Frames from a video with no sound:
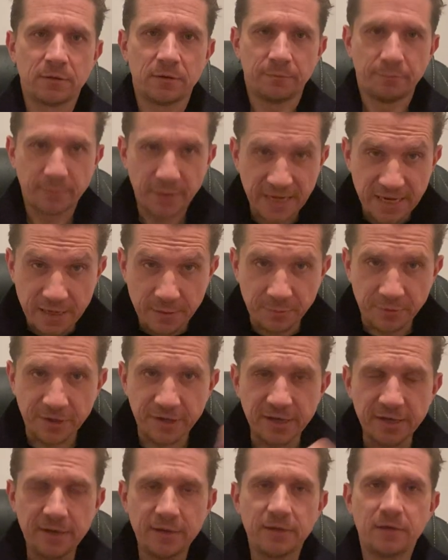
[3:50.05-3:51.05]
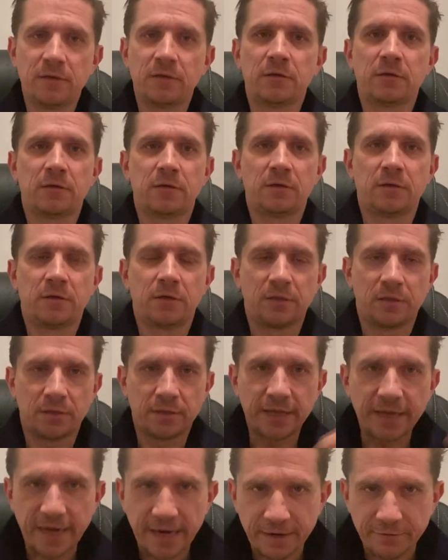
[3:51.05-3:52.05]
maybe
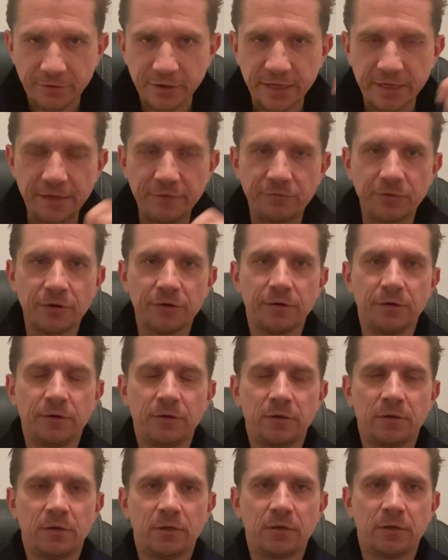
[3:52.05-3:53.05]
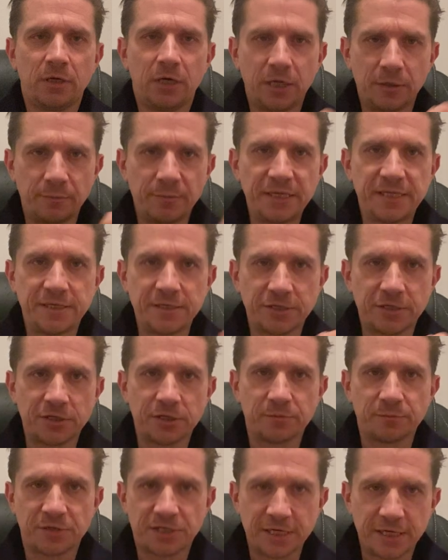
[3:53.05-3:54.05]
they haven't even admitted to
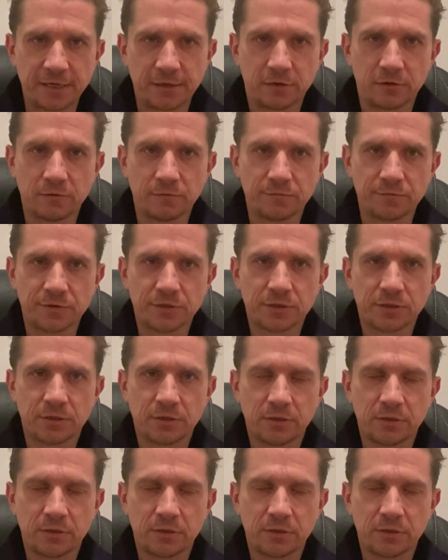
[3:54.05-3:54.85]
themselves